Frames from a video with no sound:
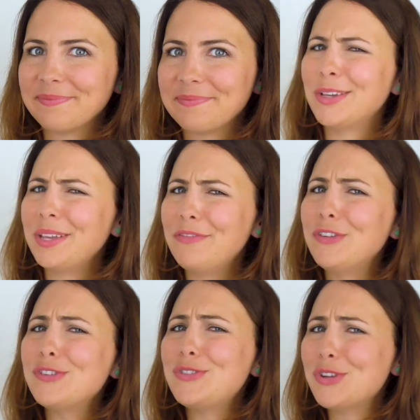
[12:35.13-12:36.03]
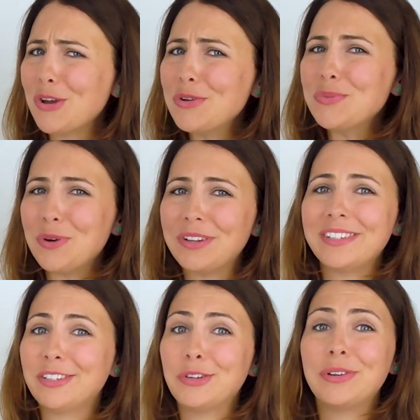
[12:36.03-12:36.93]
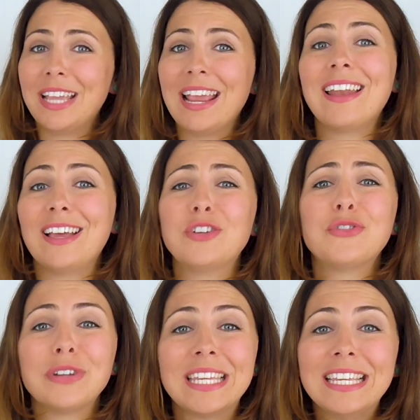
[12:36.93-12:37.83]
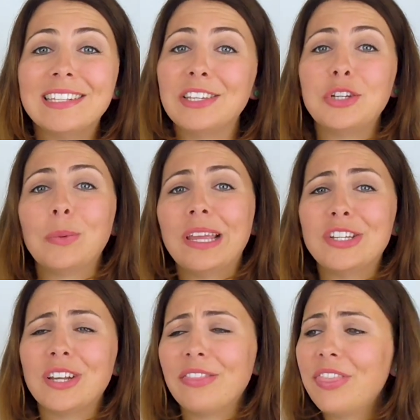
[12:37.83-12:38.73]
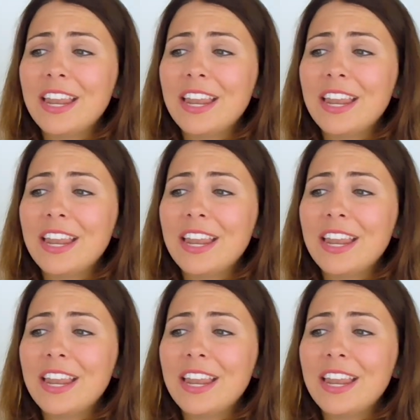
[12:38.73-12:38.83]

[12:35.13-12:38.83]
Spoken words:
So if you don't want to create a tricky situation,